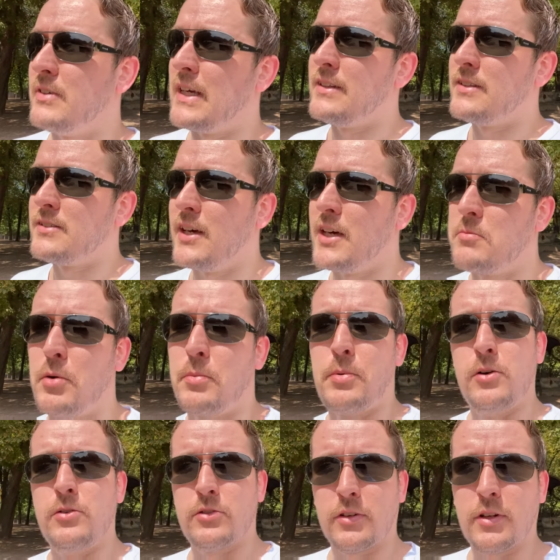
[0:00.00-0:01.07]
instead
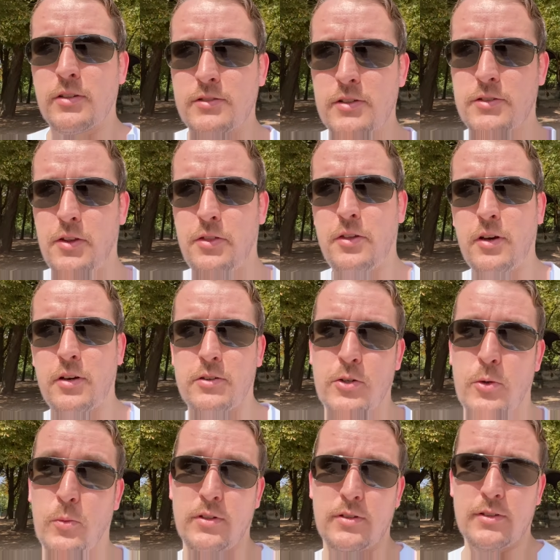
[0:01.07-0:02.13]
propose Augustus III,
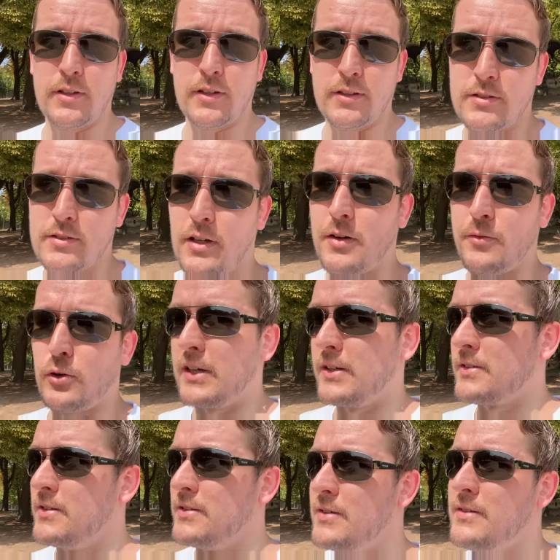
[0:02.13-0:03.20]
who was the son of
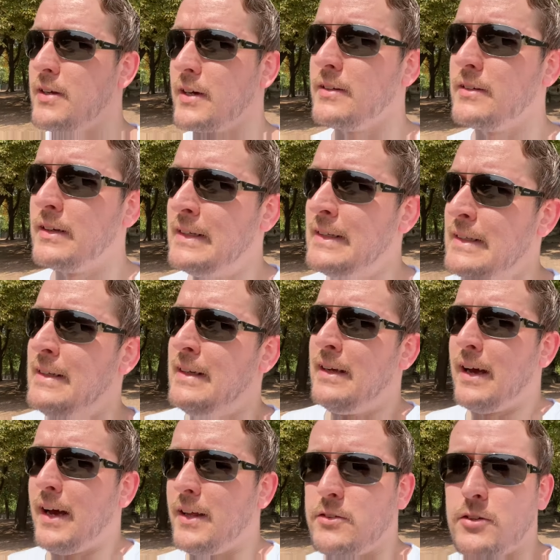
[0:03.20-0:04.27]
Augustus II,
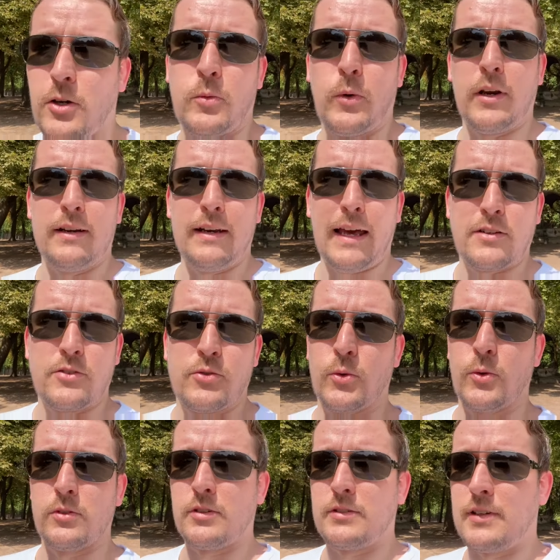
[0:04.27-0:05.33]
and so quite a
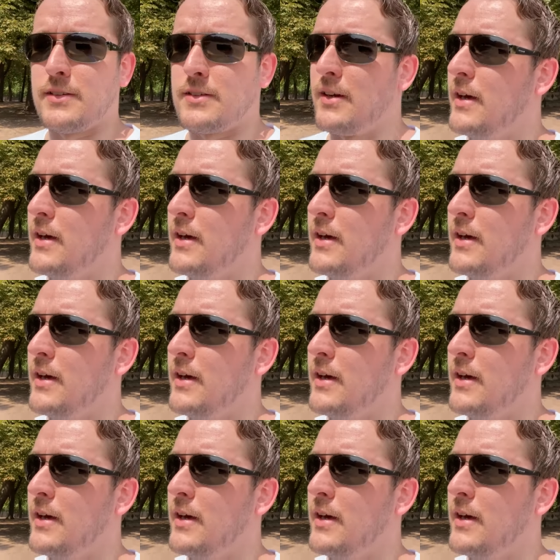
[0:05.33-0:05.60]
natural successor.